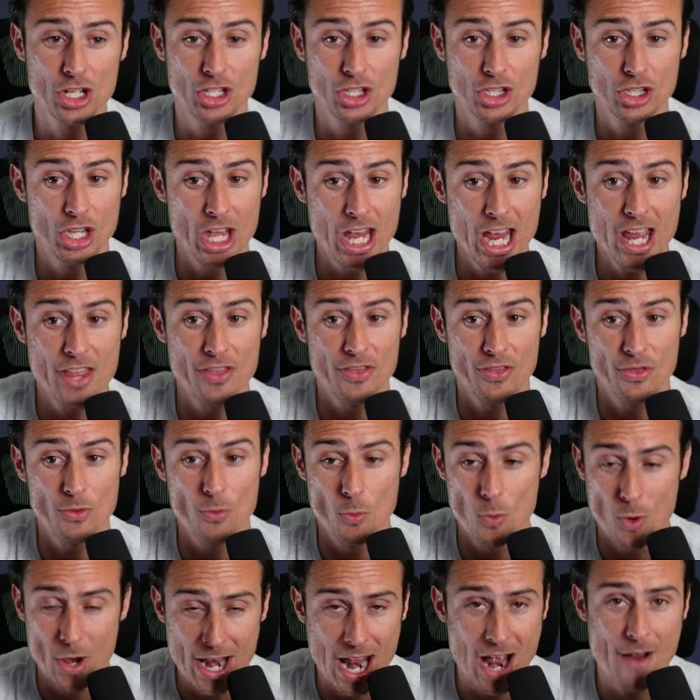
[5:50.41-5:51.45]
they
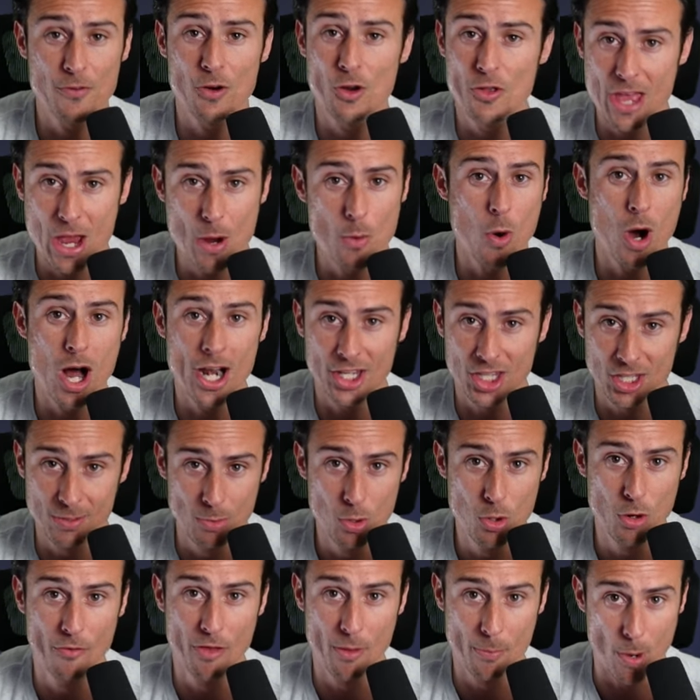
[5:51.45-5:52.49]
whenever they wanted to
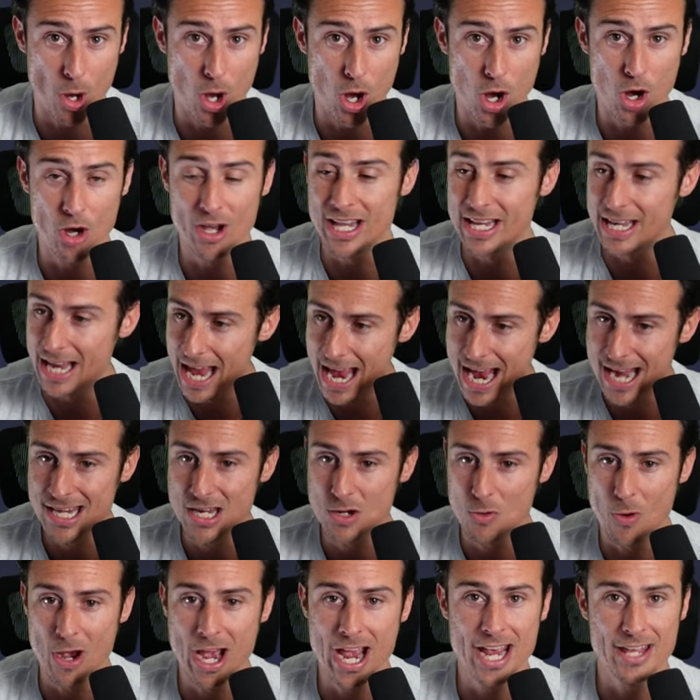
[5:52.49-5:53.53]
move the ball in any
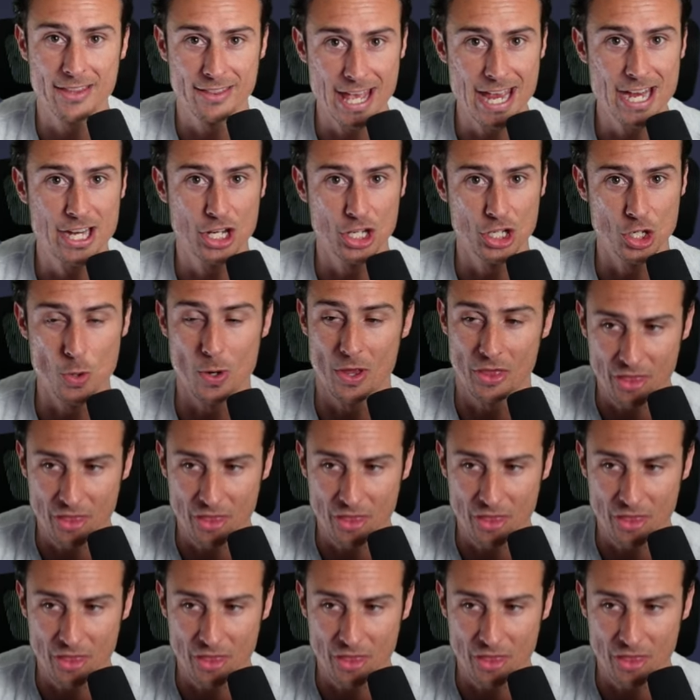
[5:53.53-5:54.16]
way, they could do it.